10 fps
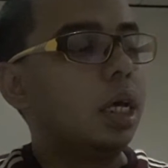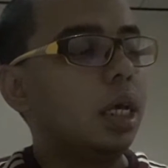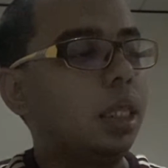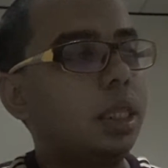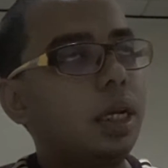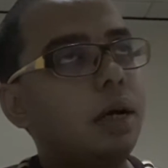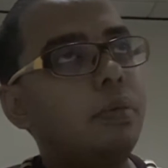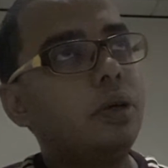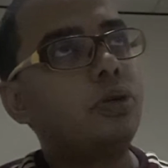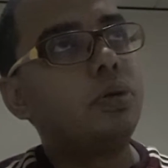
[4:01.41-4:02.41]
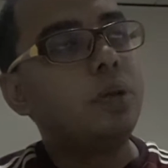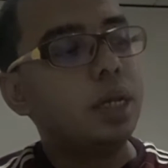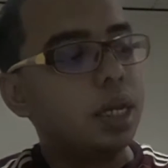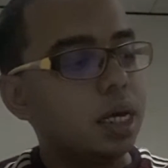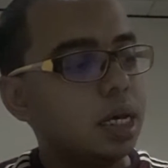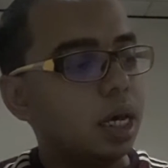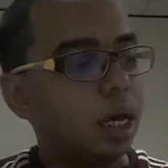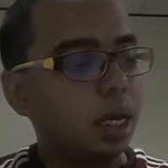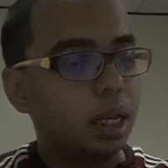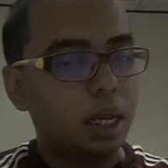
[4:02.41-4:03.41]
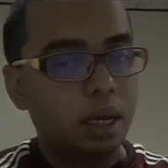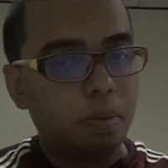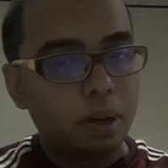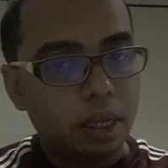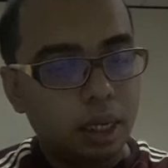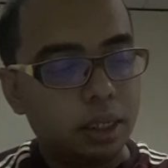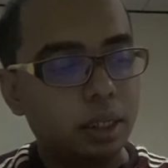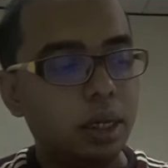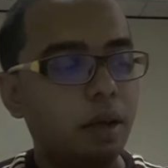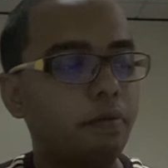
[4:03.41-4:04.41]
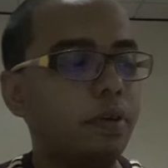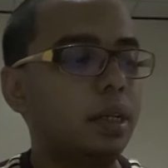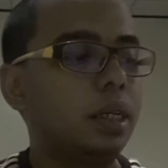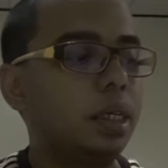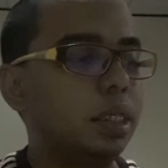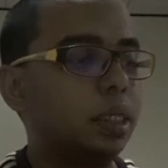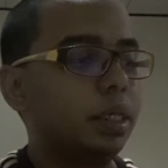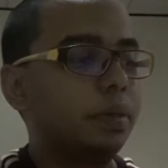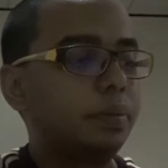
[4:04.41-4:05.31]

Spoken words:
Intramenstrual bleeding and beta HCG level is